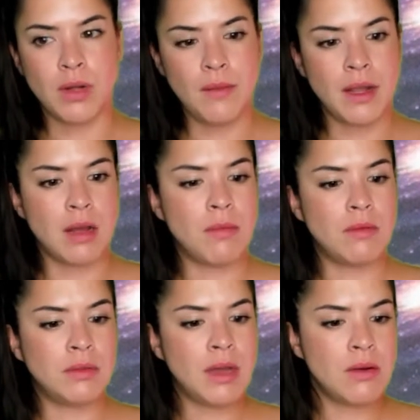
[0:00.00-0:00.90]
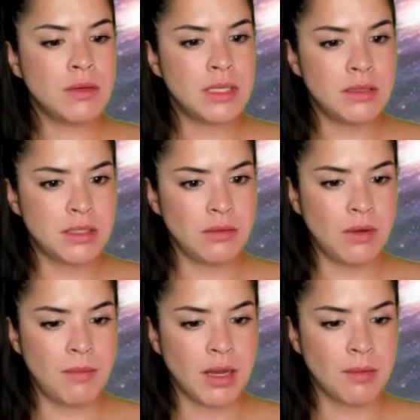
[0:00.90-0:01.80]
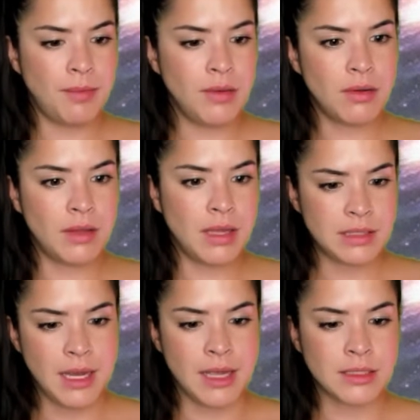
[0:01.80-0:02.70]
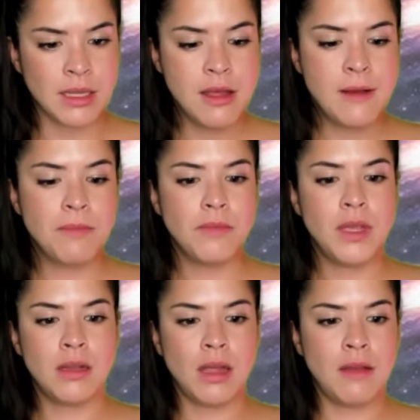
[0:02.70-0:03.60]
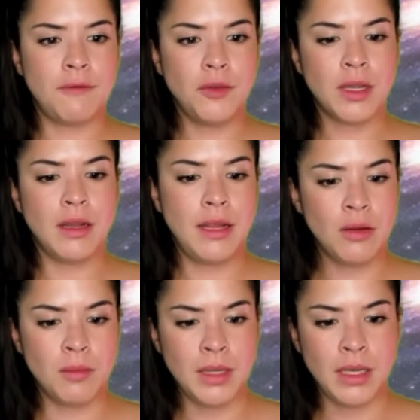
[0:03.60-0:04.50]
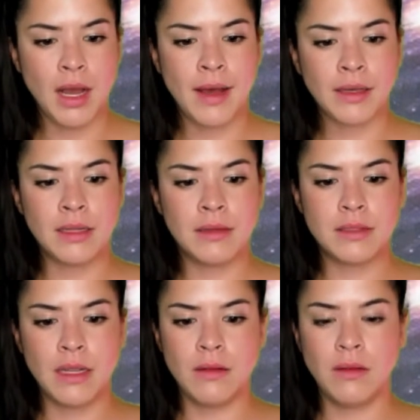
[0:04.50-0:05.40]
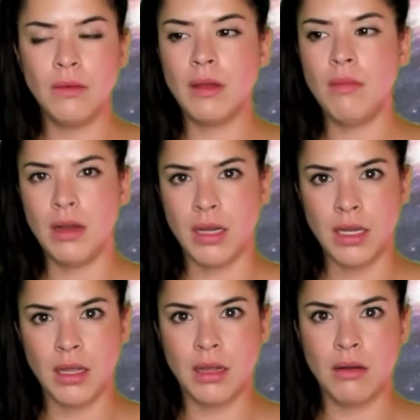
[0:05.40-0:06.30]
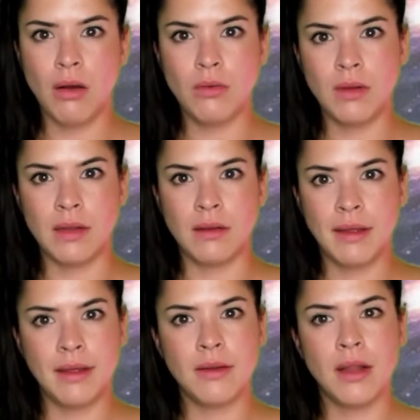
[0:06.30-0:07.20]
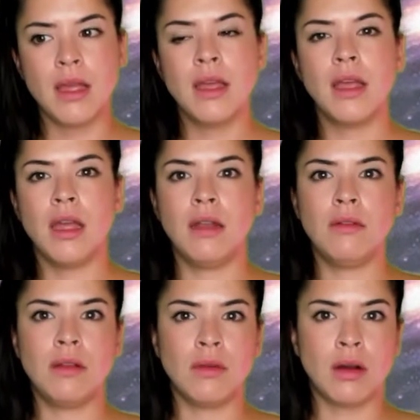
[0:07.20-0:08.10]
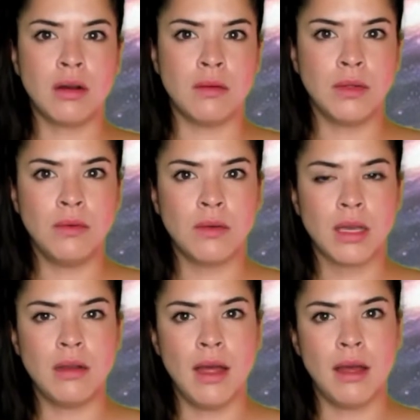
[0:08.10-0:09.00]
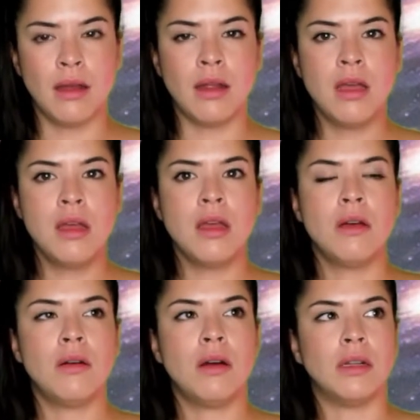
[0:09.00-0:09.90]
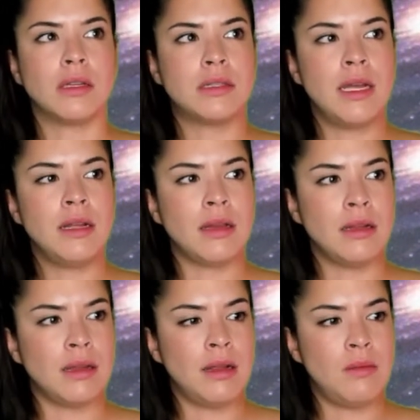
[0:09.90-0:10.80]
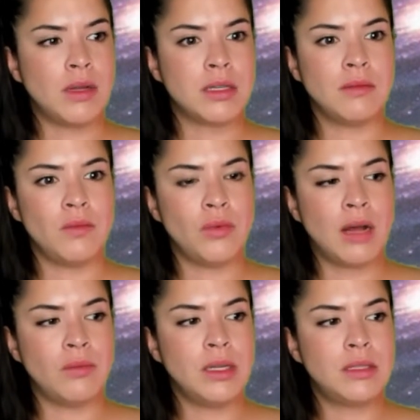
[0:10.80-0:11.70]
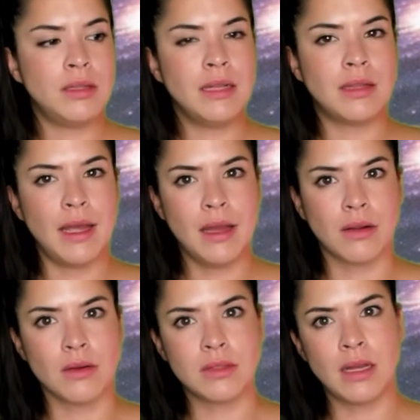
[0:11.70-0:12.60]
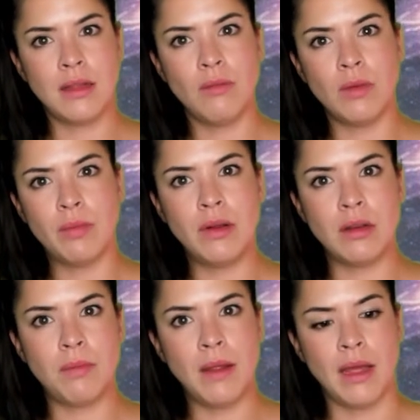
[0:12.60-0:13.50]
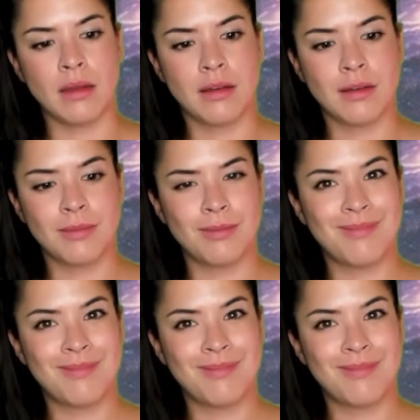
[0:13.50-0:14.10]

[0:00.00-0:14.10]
One that I'm logged into on my computer that's hacked. And if you can help me, I can send you the money and hold it there. And you can take it and while we delete the hackers, and then we'll put it back.